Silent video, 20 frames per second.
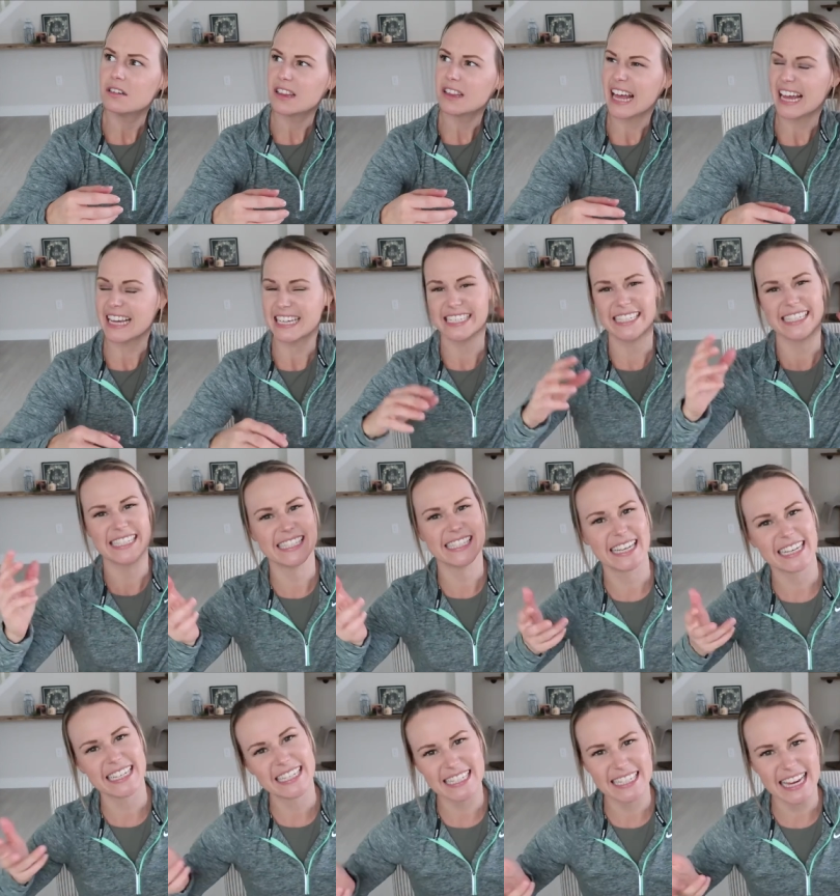like
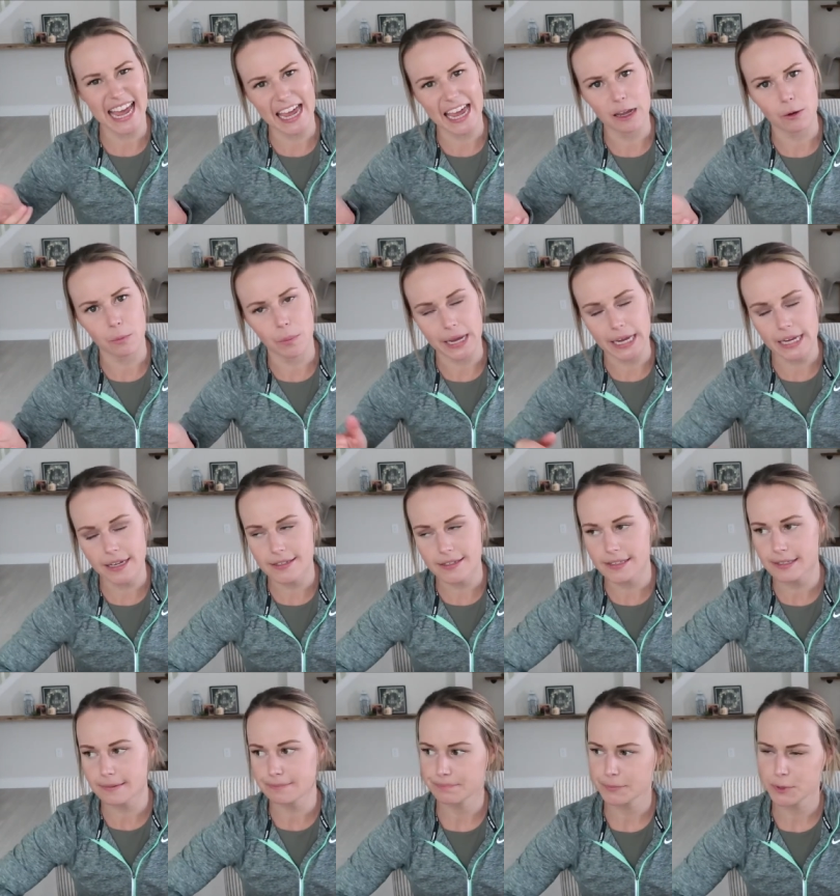six to eight
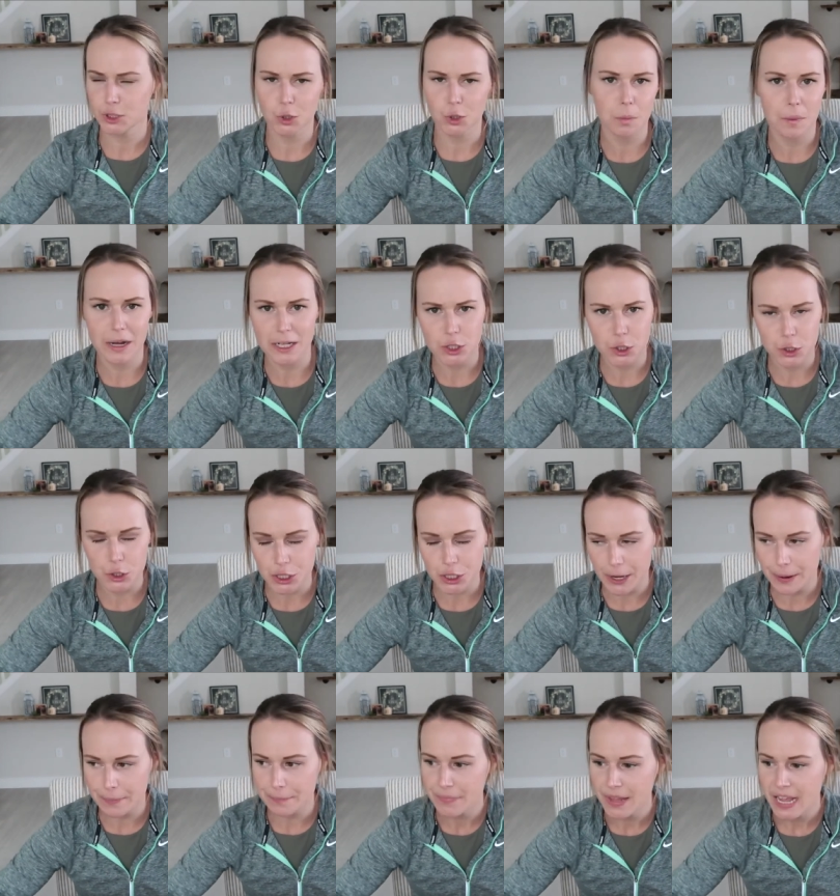weeks two months or so.
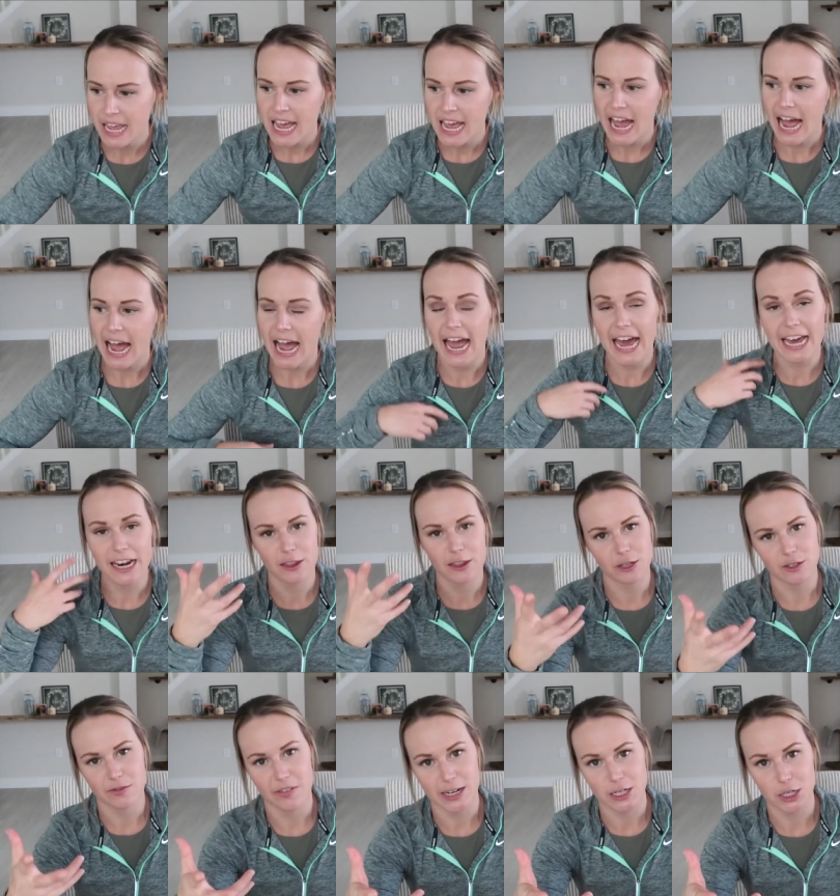I added
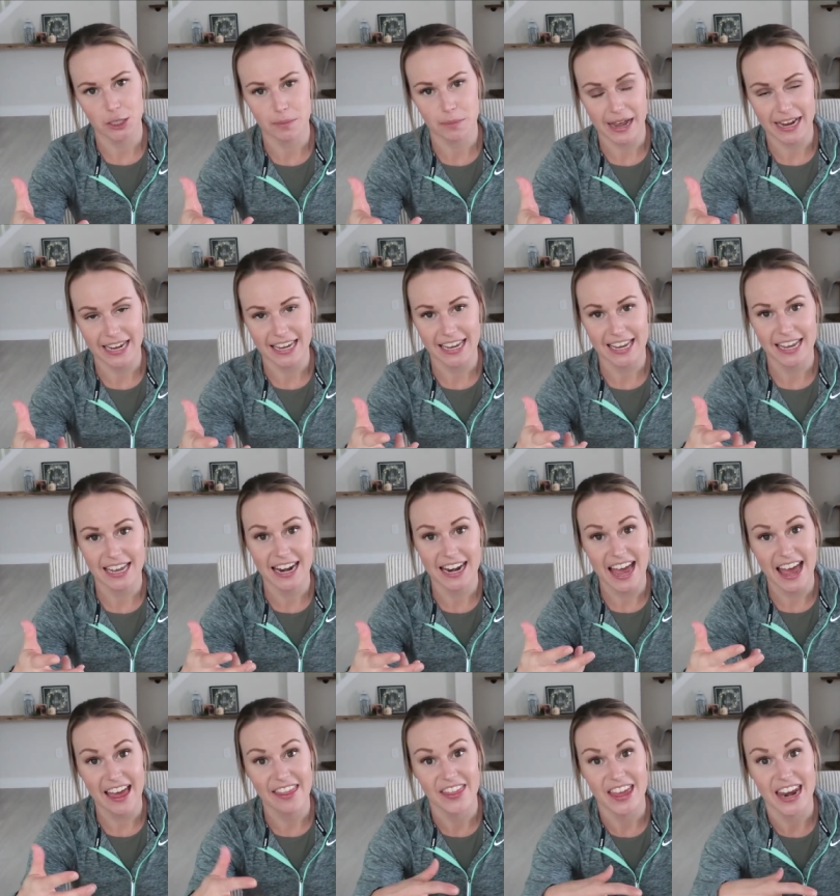those veggies back in
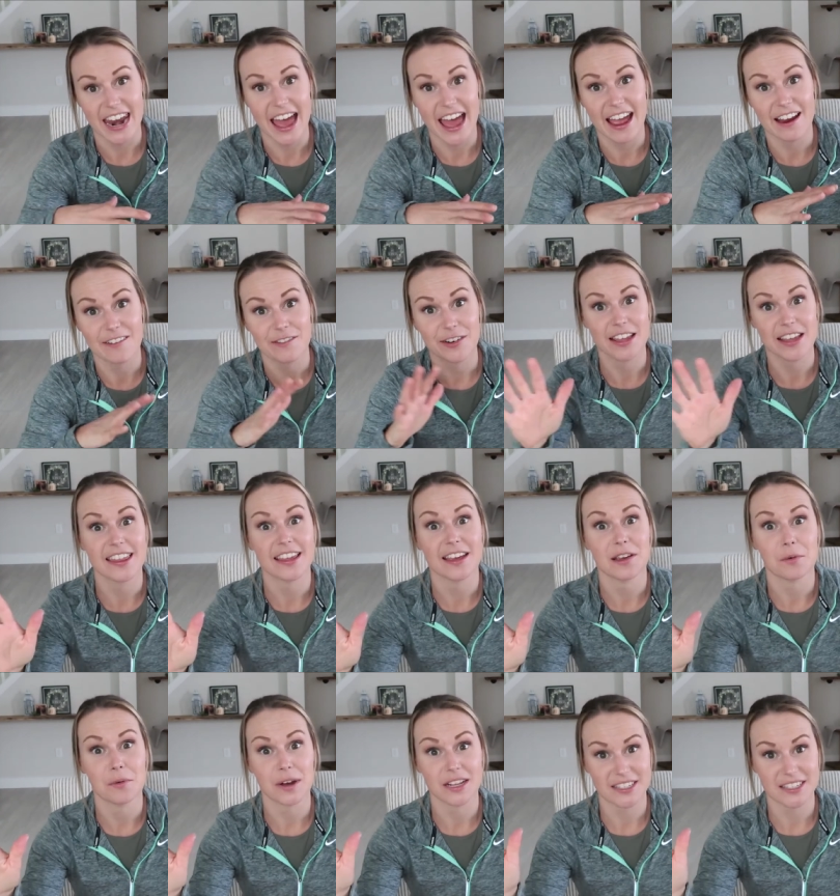and then
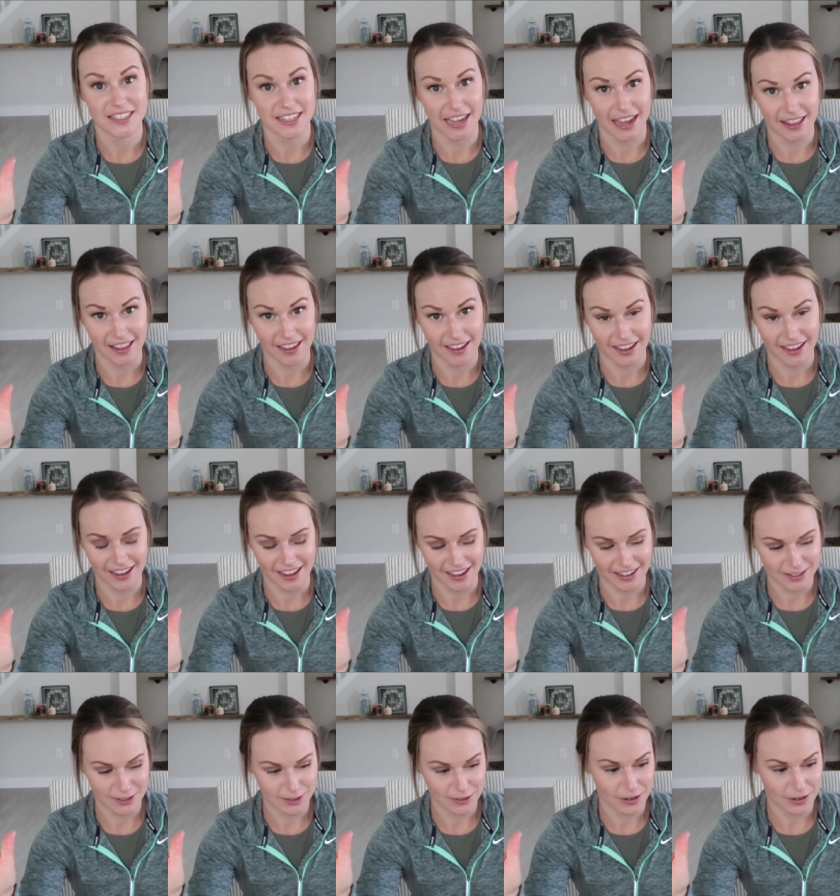everything went sailing
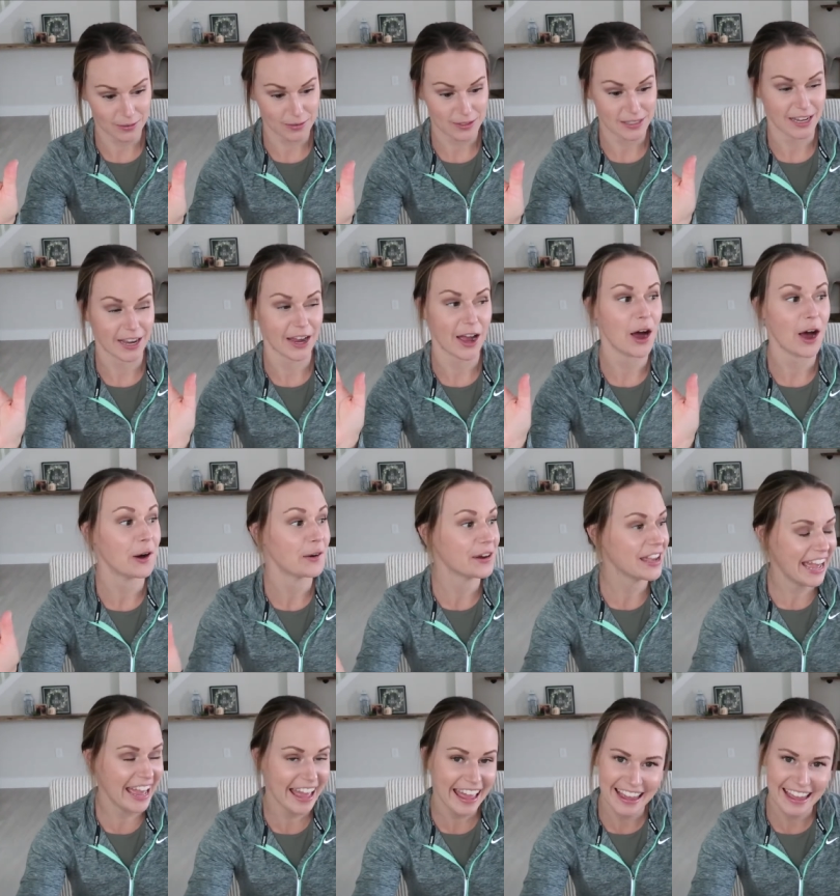again. So I was like,
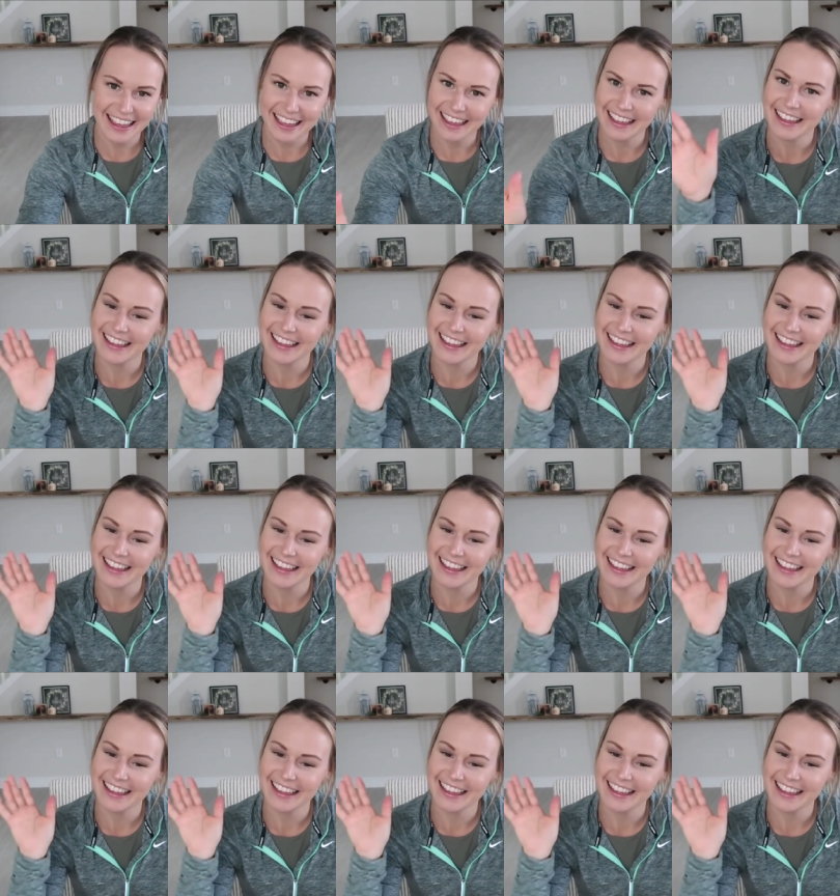okay,